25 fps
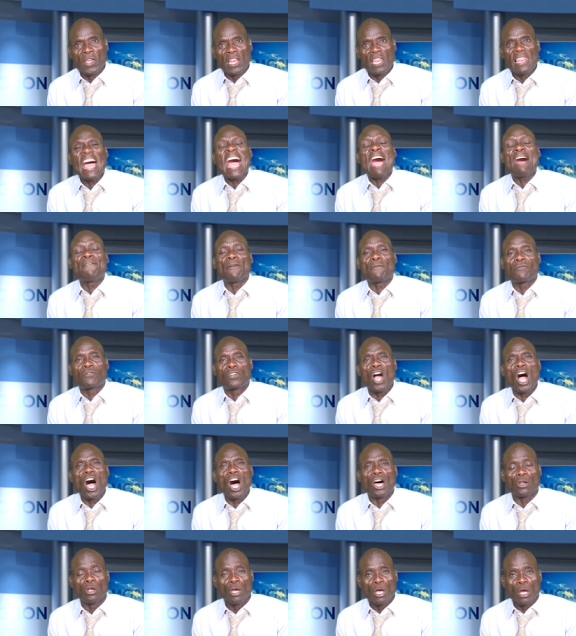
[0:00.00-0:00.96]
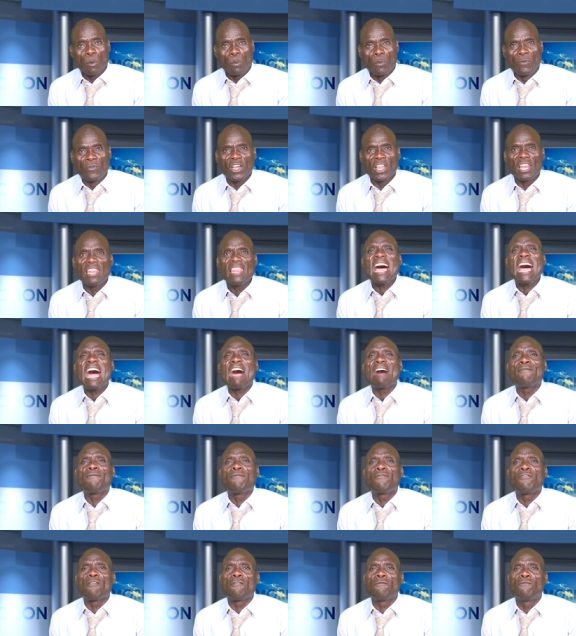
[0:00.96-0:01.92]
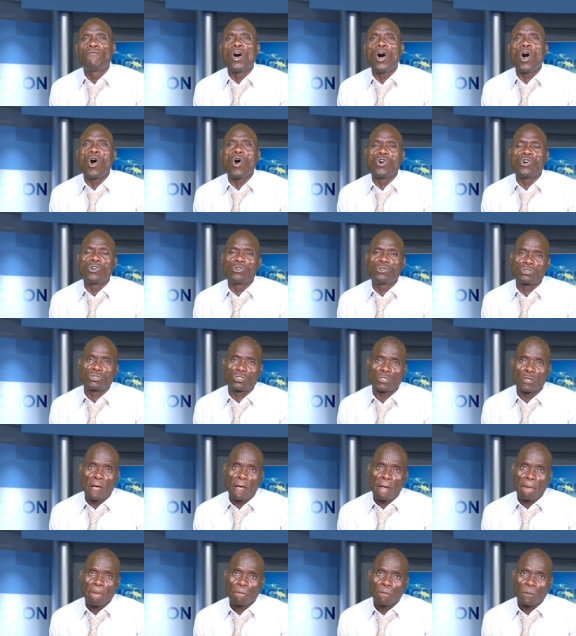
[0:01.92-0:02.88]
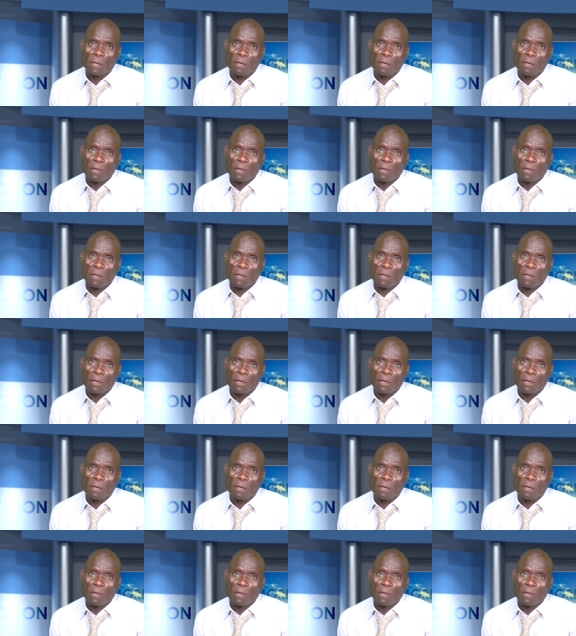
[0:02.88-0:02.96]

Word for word: the love of God with the love of those